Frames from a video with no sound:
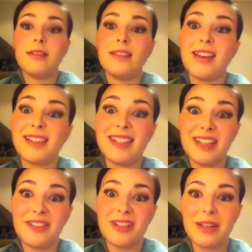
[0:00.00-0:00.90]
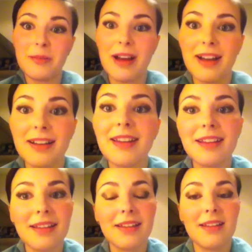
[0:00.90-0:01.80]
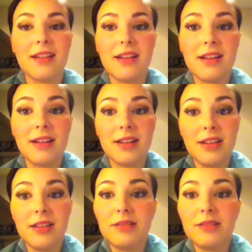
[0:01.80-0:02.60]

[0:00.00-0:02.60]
is literally my eye